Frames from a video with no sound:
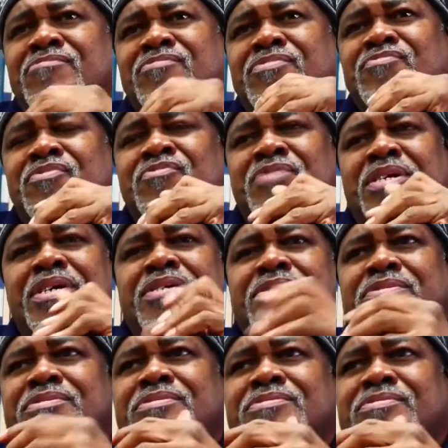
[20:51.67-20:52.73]

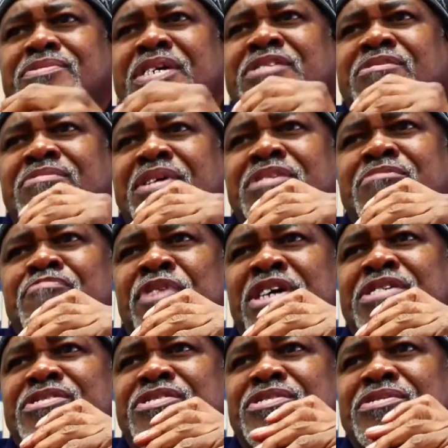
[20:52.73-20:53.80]
right because at, oh,
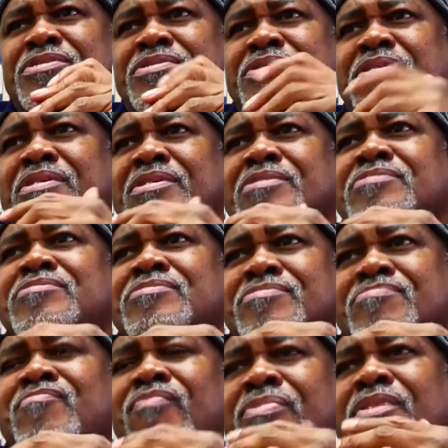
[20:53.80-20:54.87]
at the Bench in the Bronx, but
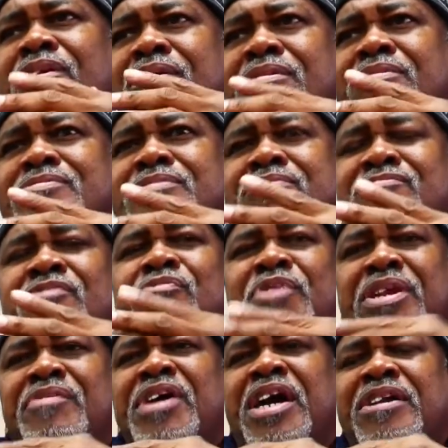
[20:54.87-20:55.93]
where else? Where else? No, we, we,